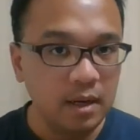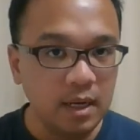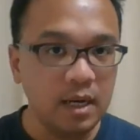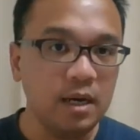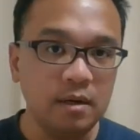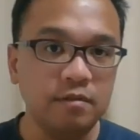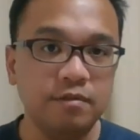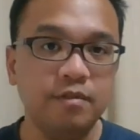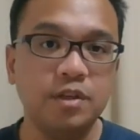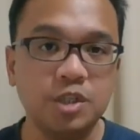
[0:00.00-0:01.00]

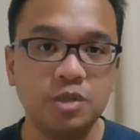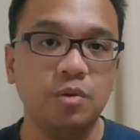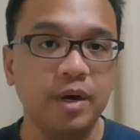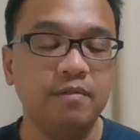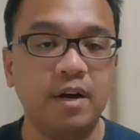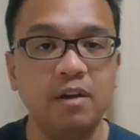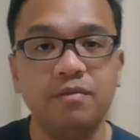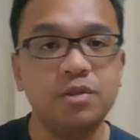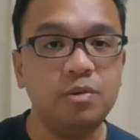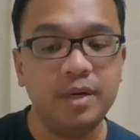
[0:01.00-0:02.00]
of the story of
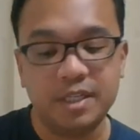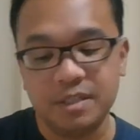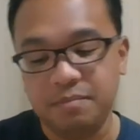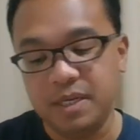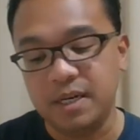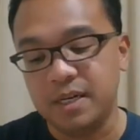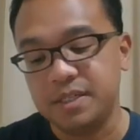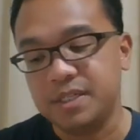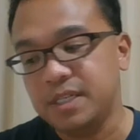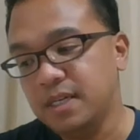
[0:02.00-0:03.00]
Oliver Twist,
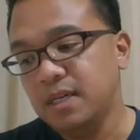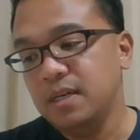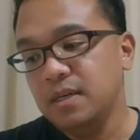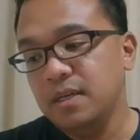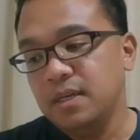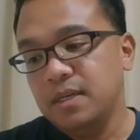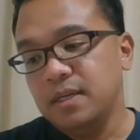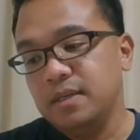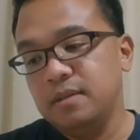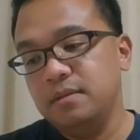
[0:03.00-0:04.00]
because
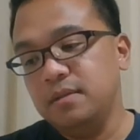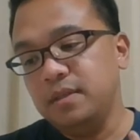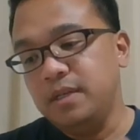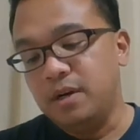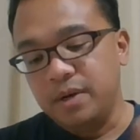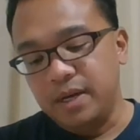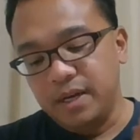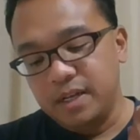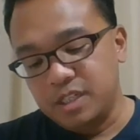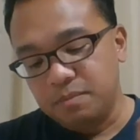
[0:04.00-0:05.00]

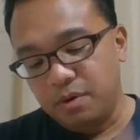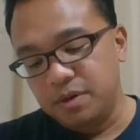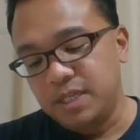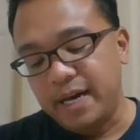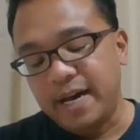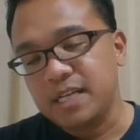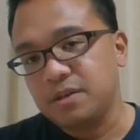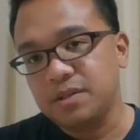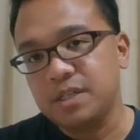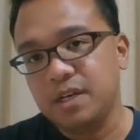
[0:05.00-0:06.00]
it's important to ask
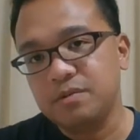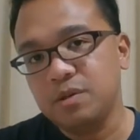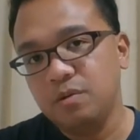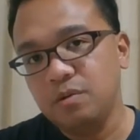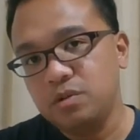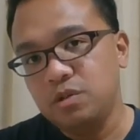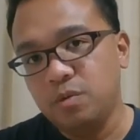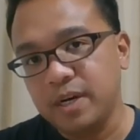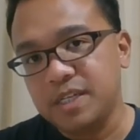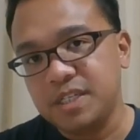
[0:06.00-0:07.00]
ourselves, to
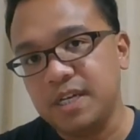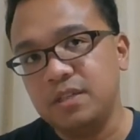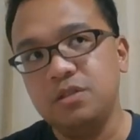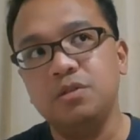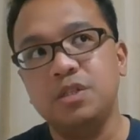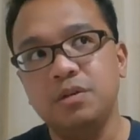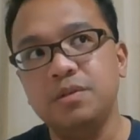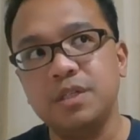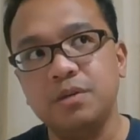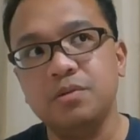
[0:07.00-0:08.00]
what extent do
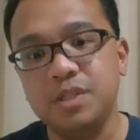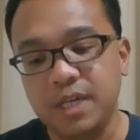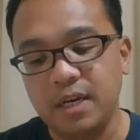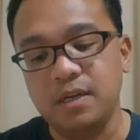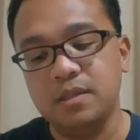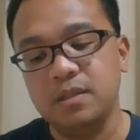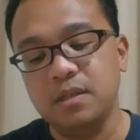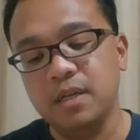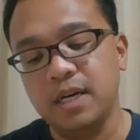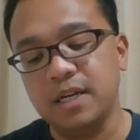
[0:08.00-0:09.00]
students understand
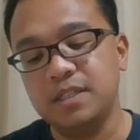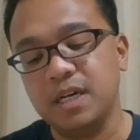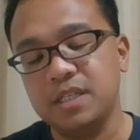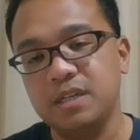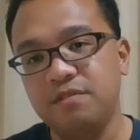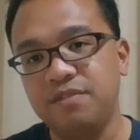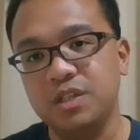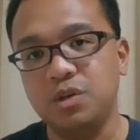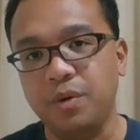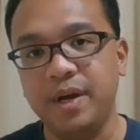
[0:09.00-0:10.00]
the context of
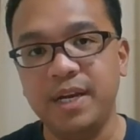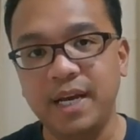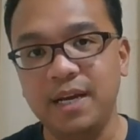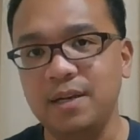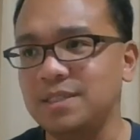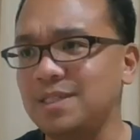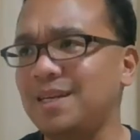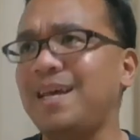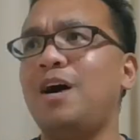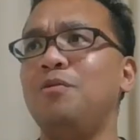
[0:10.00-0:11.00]
Victorian England
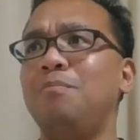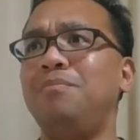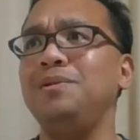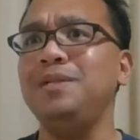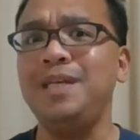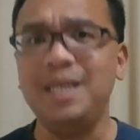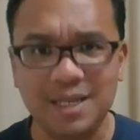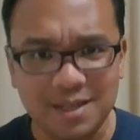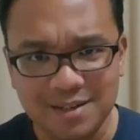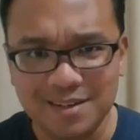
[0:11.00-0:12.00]
and how bleak